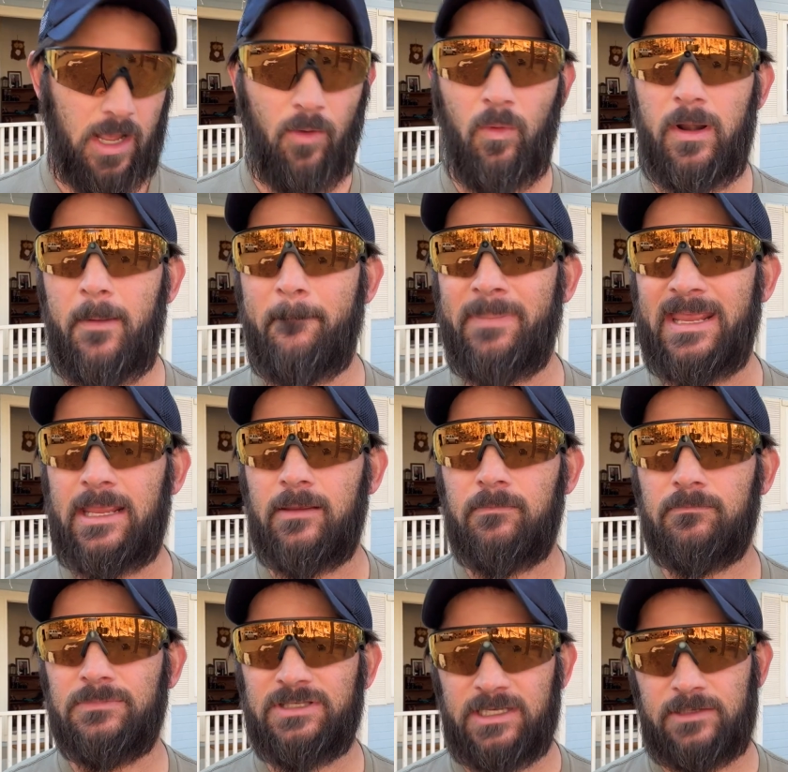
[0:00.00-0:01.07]
I want to beat
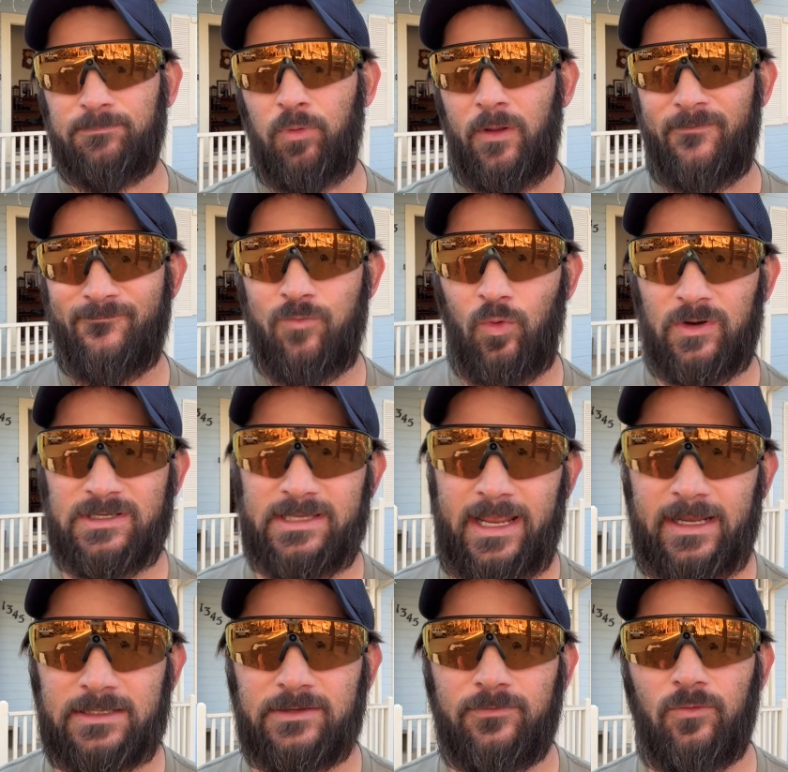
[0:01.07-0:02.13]
6.4
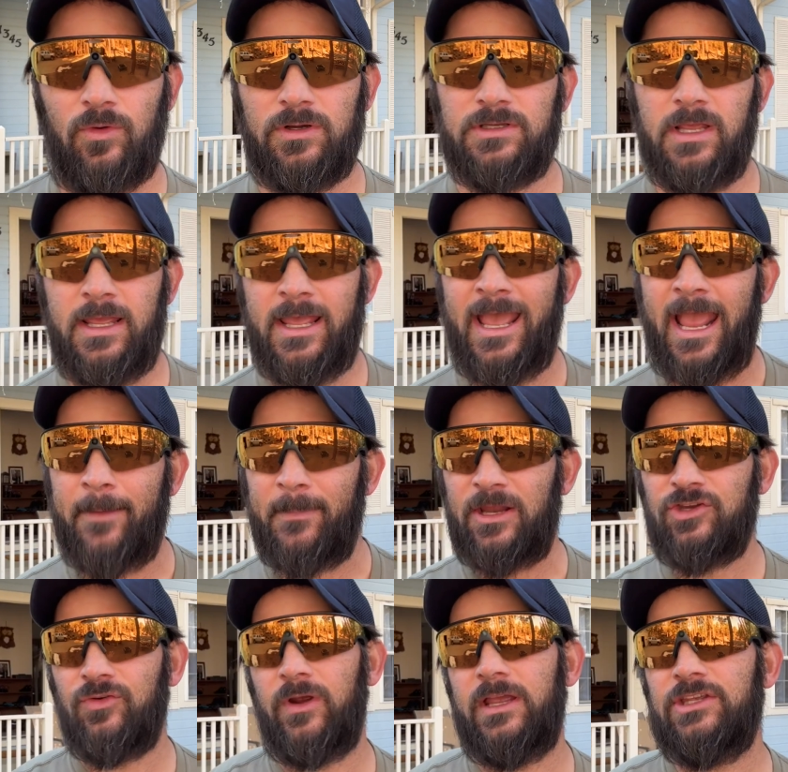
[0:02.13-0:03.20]
seconds, of course, and my
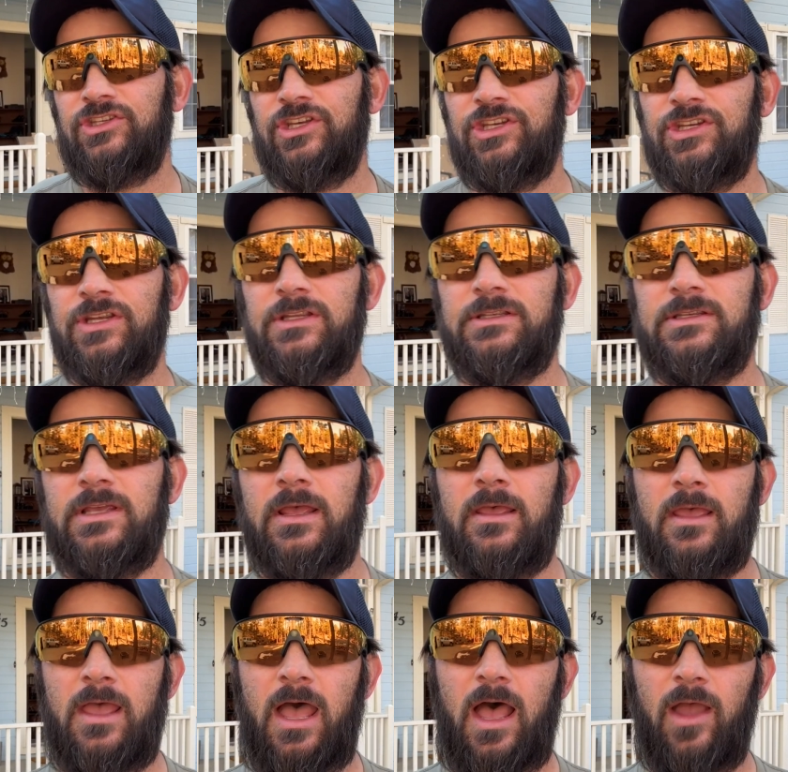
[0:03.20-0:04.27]
transitions,
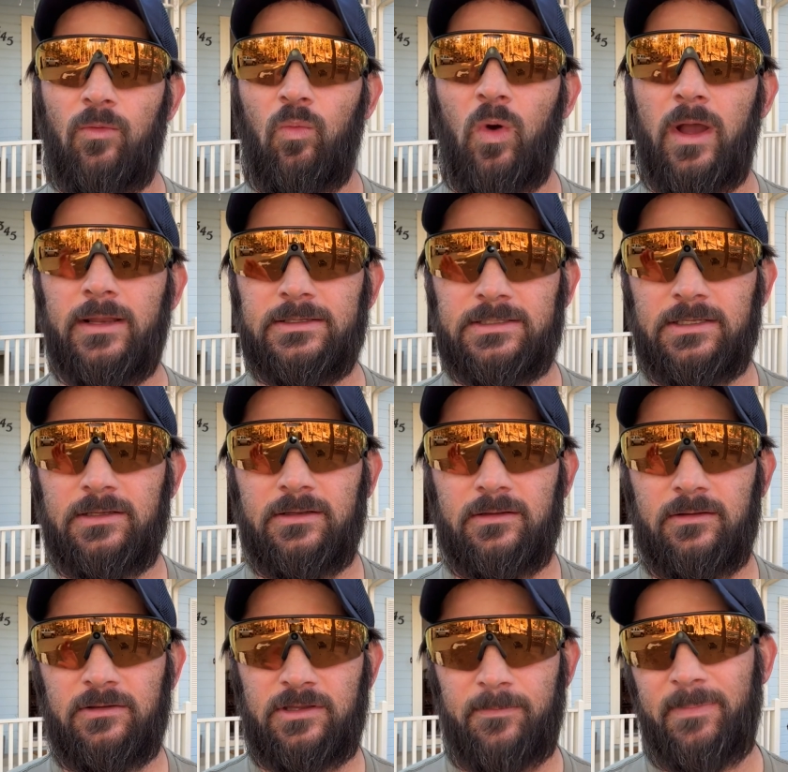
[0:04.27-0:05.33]
I want
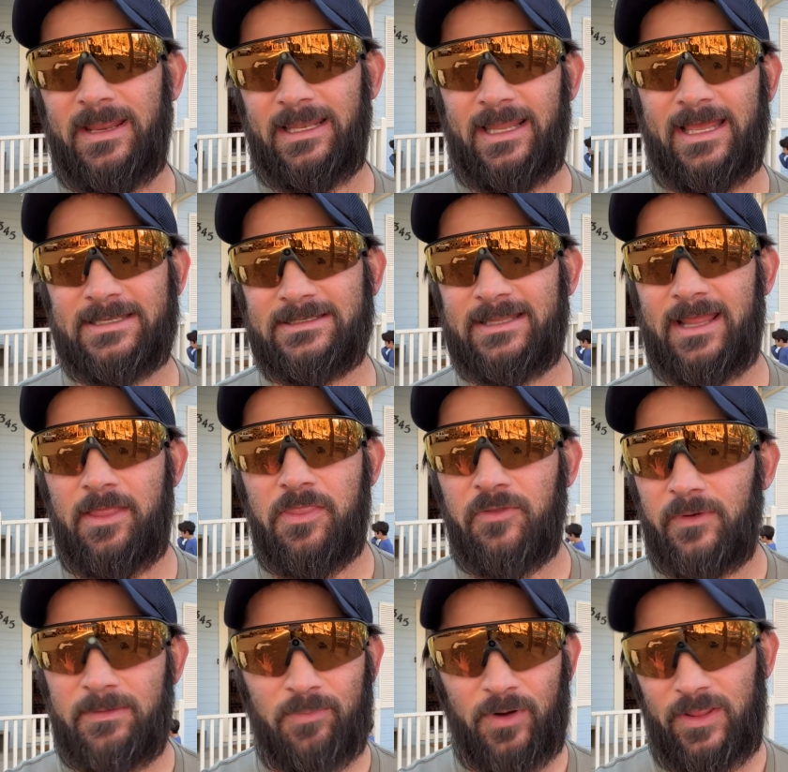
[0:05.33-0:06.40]
to be less than
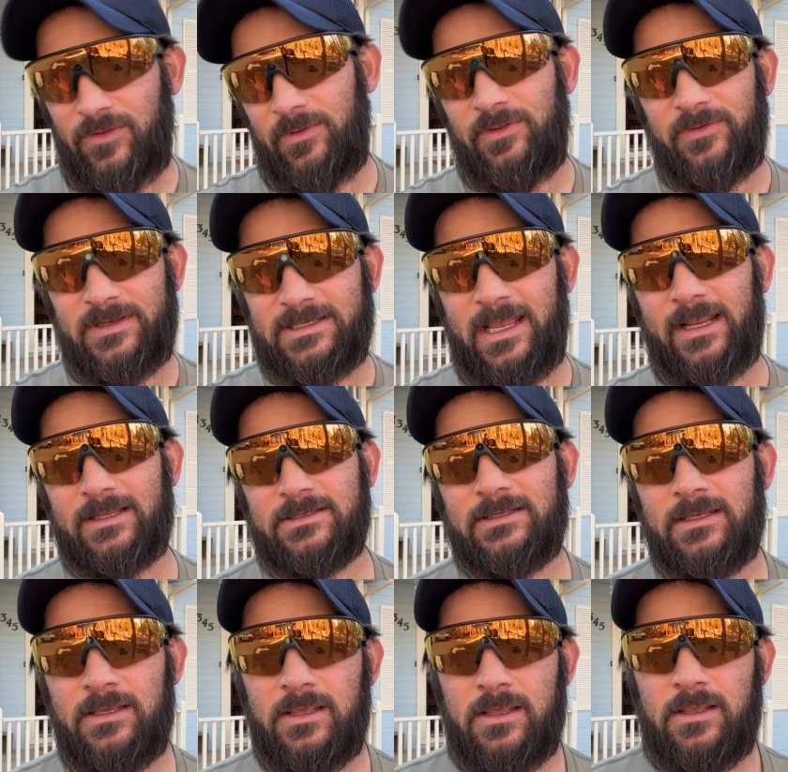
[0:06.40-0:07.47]
3.33 seconds.
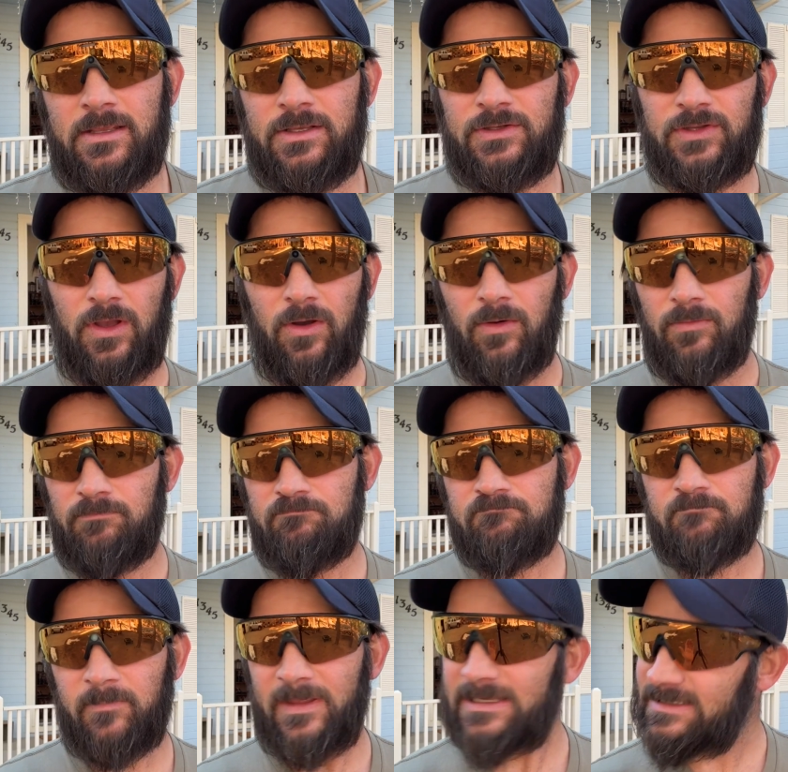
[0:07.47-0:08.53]
So
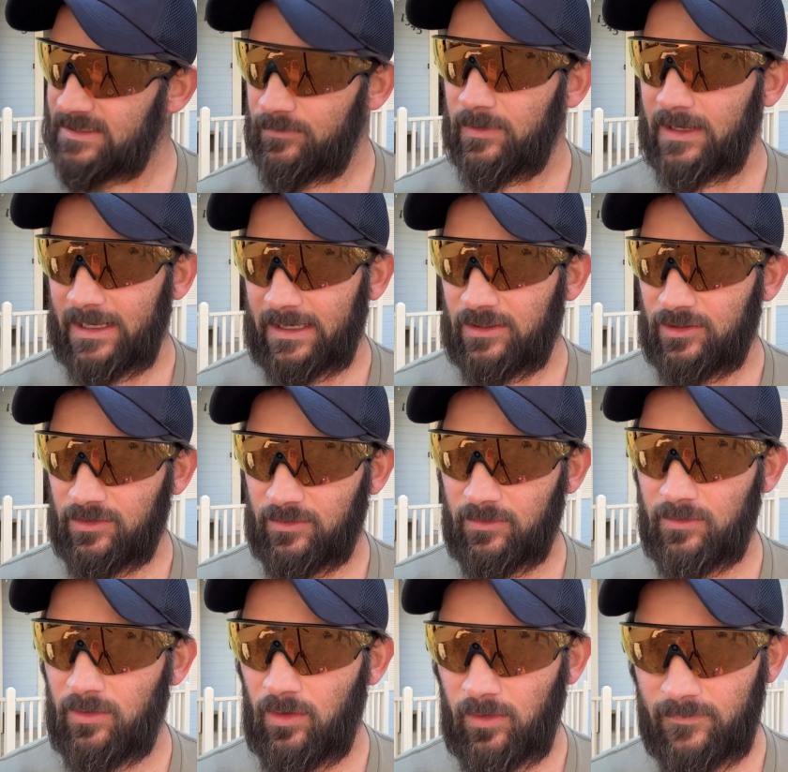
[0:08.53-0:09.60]
let's see what I can
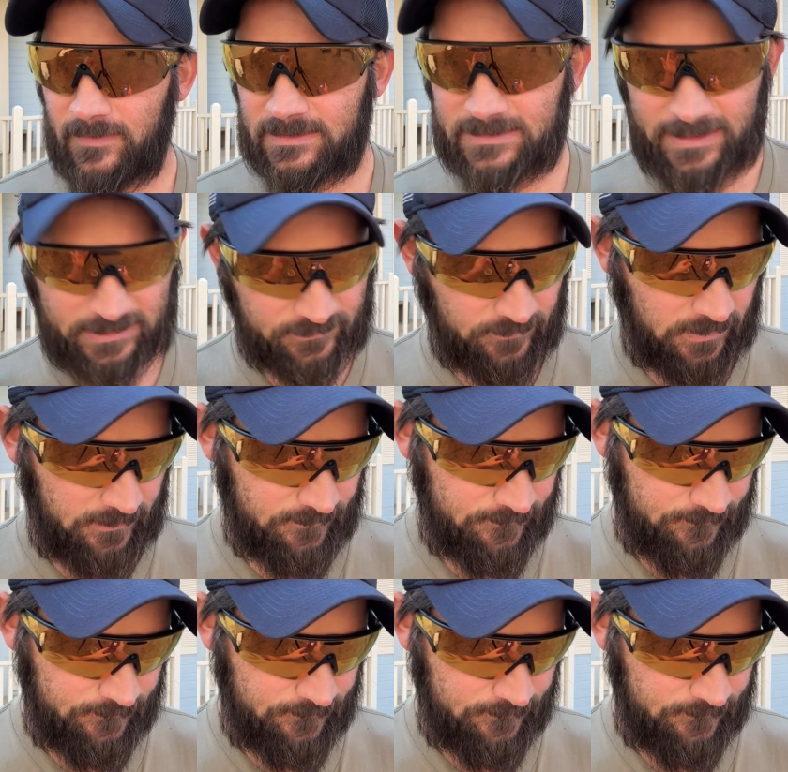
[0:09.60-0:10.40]
do on this next run.